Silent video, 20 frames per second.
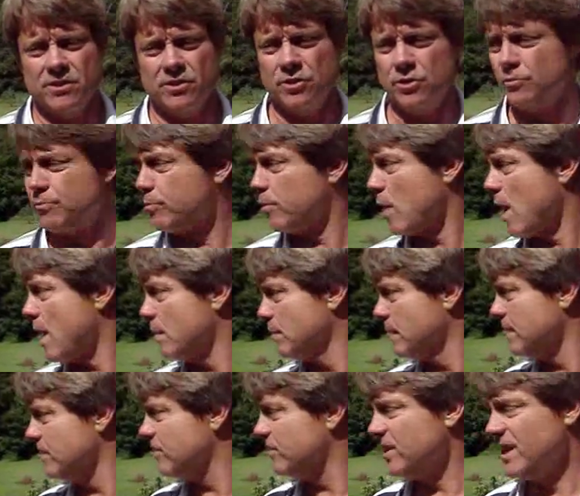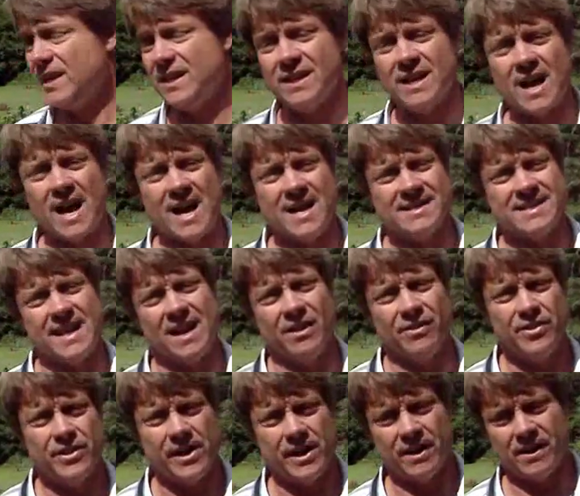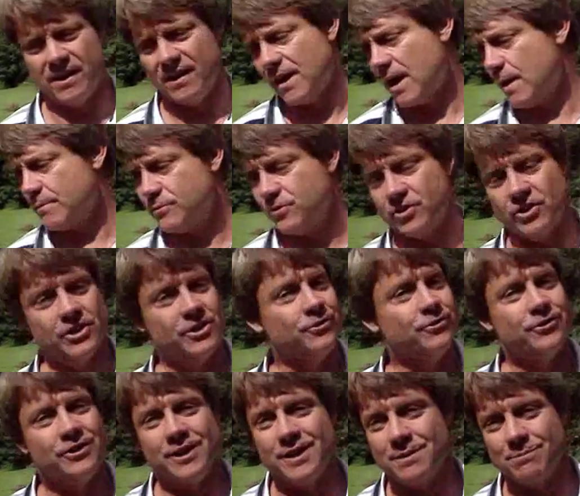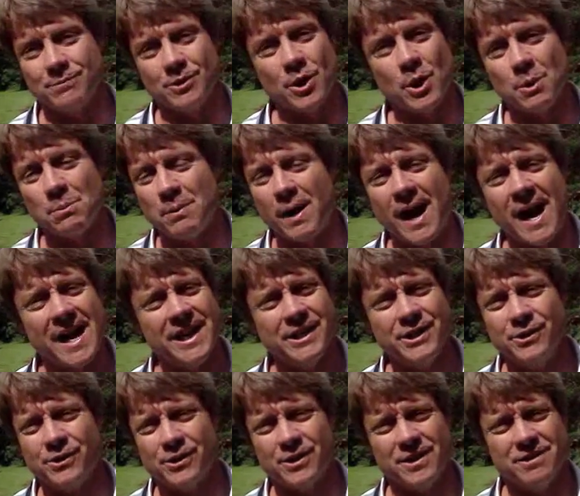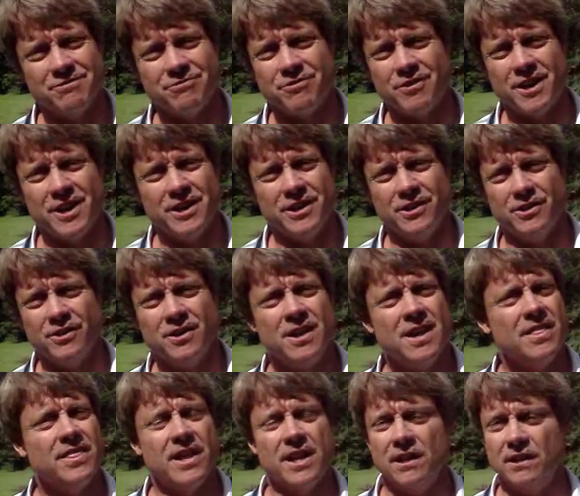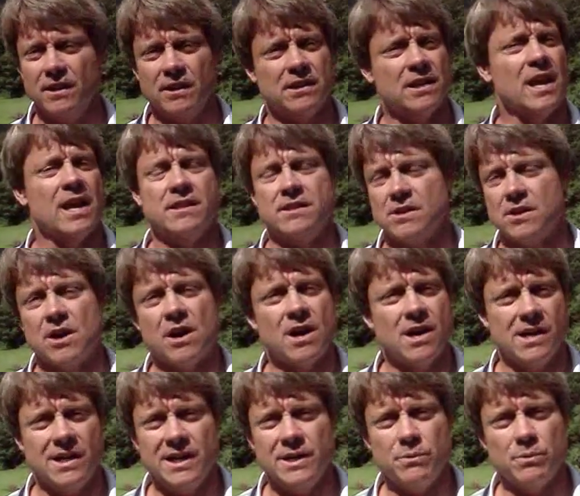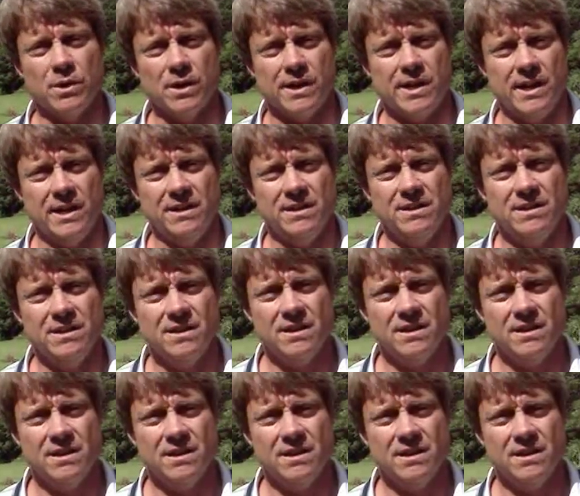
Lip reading: You've probably seen guys out there, I'm sure you've seen them go by you or in front of you, that look like they're hardly working